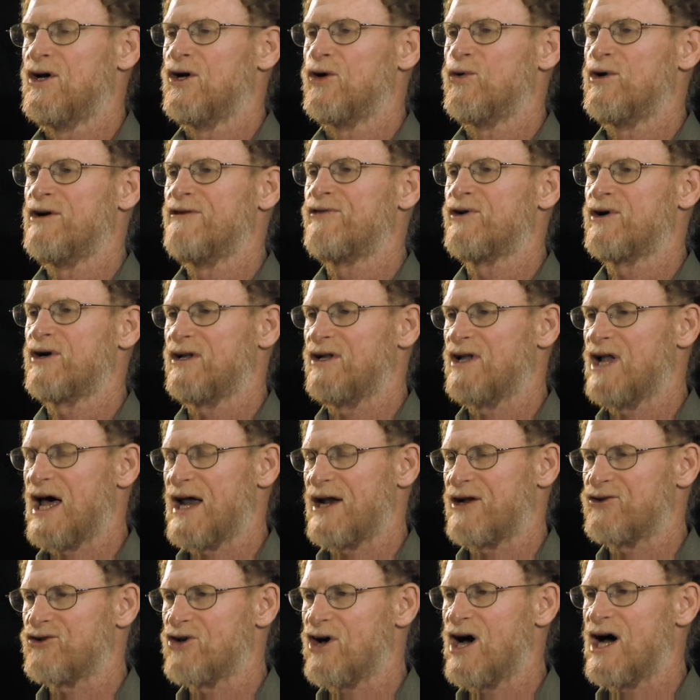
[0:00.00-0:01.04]
We've heard a lot
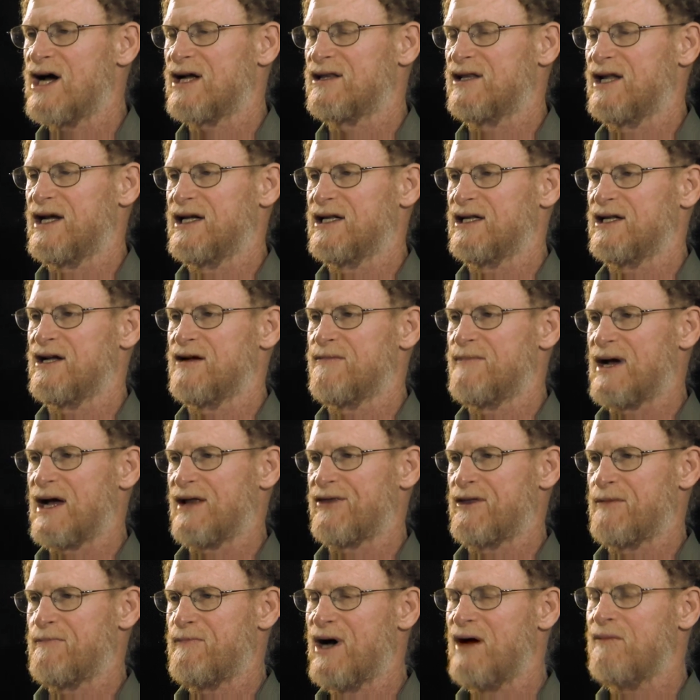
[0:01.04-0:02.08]
of talk lately about
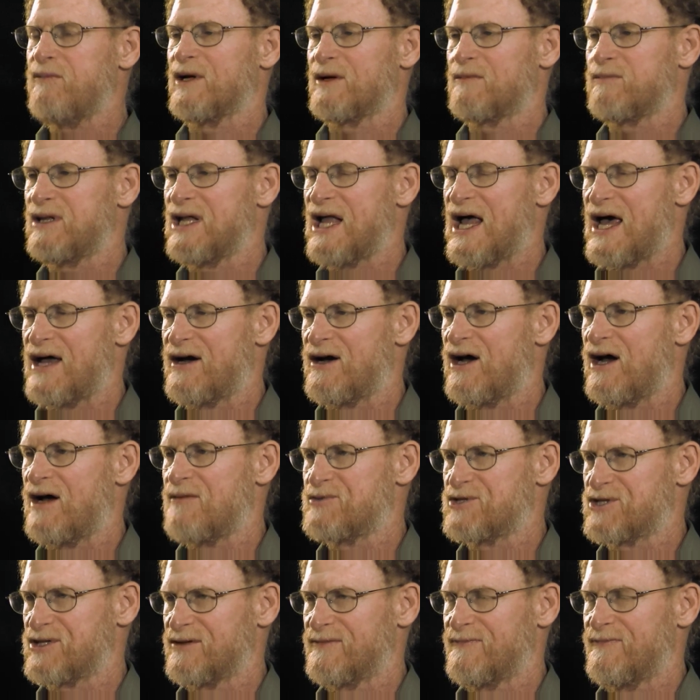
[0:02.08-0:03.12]
the public plan
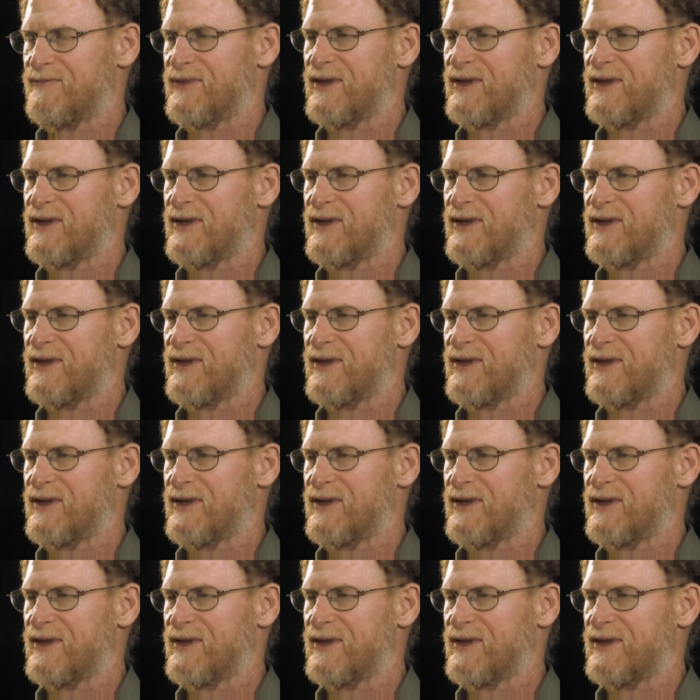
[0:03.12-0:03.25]
option.